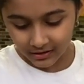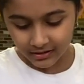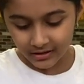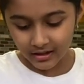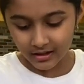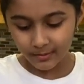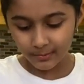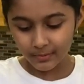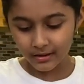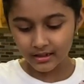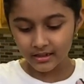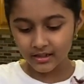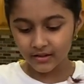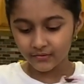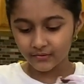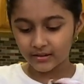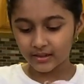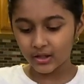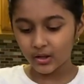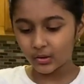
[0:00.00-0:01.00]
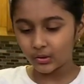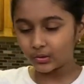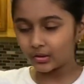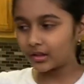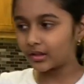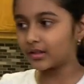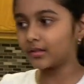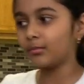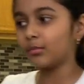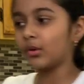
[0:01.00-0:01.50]
like bits of
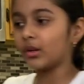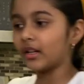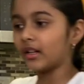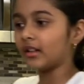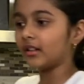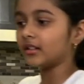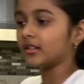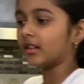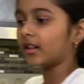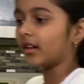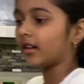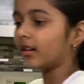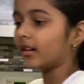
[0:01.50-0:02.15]
yolk, boiled